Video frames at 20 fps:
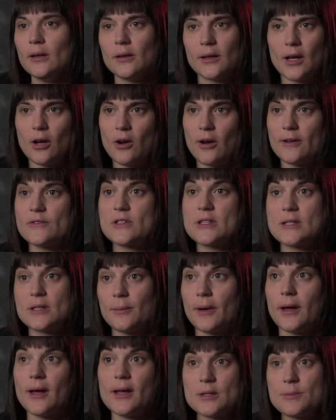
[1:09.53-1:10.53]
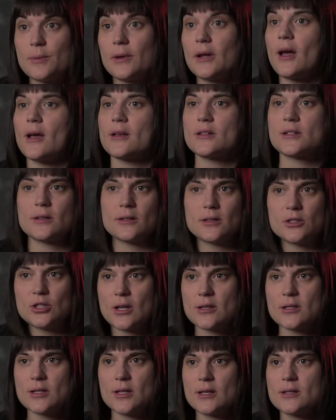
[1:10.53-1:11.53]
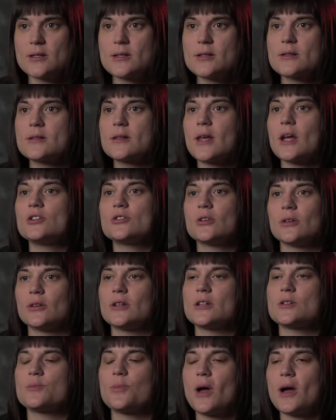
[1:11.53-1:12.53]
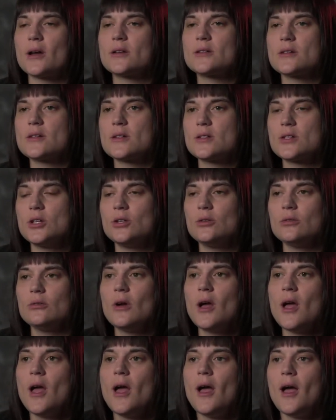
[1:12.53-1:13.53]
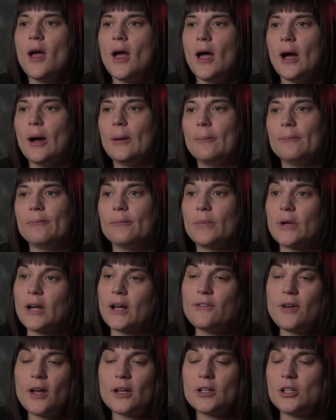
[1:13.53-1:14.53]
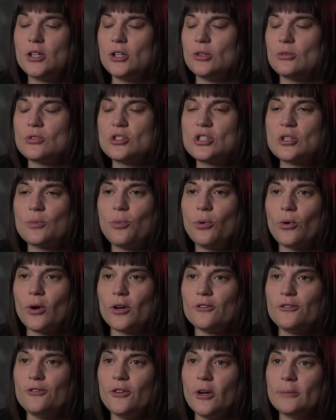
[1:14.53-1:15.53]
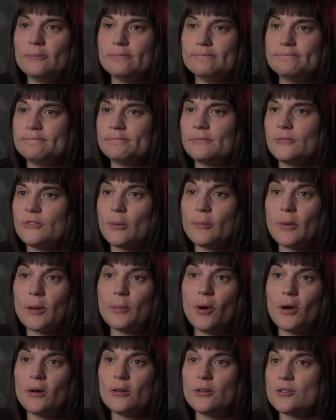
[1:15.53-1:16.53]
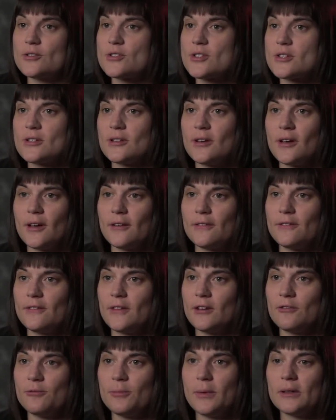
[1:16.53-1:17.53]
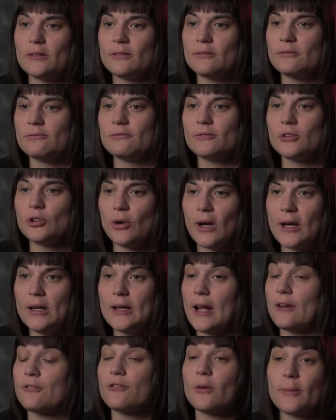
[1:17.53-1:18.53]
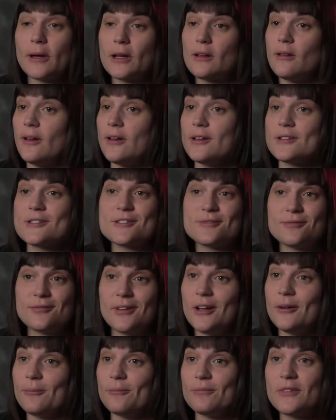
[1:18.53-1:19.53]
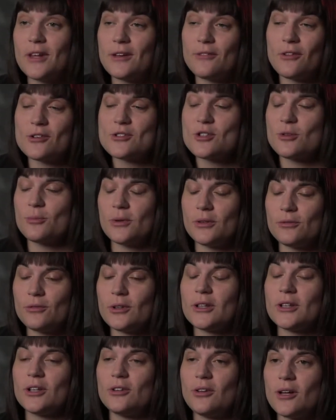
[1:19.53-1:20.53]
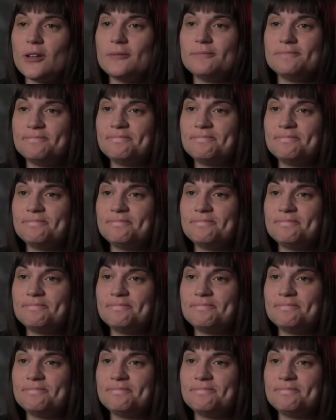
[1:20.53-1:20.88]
Like obviously, my husband has to adjust his schedule and his practice too. Um, but I've had huge support from, from my partners. Uh, they've been great, and from my clients. Um, they've also been really great.